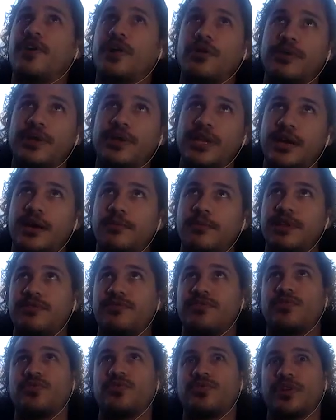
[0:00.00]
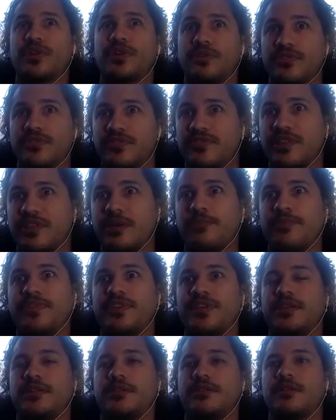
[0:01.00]
following year, I believe it's
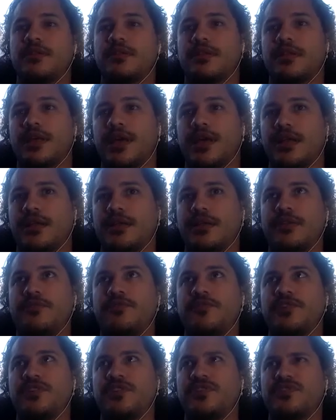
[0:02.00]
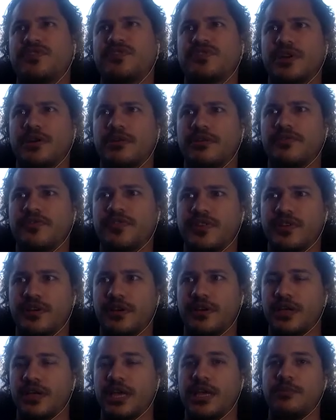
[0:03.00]
2017, they had the first
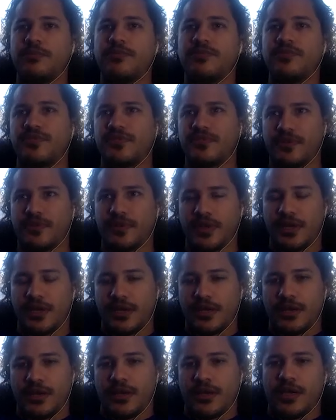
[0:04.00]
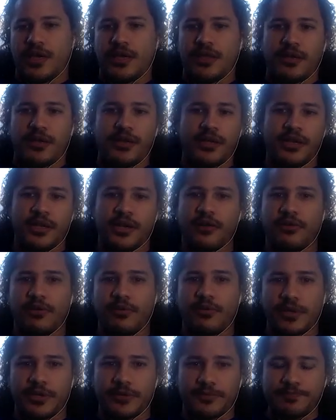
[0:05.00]
Carifta Games in the
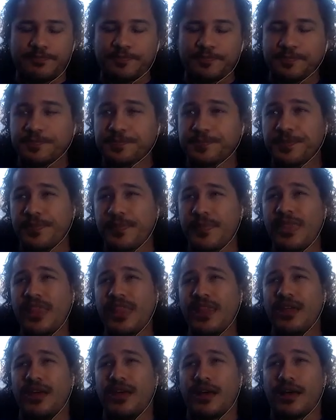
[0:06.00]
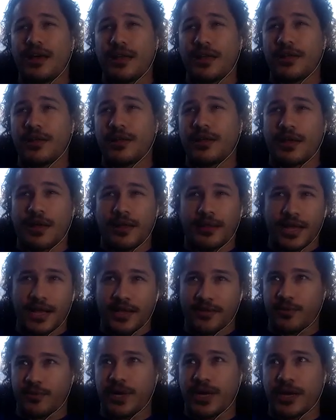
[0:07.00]
Caribbean. And
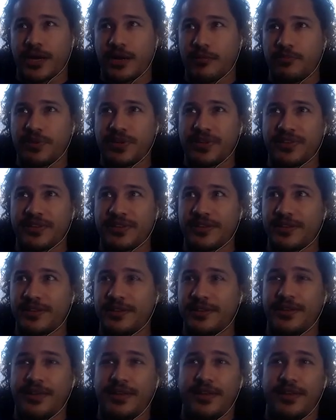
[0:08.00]
that's where I competed.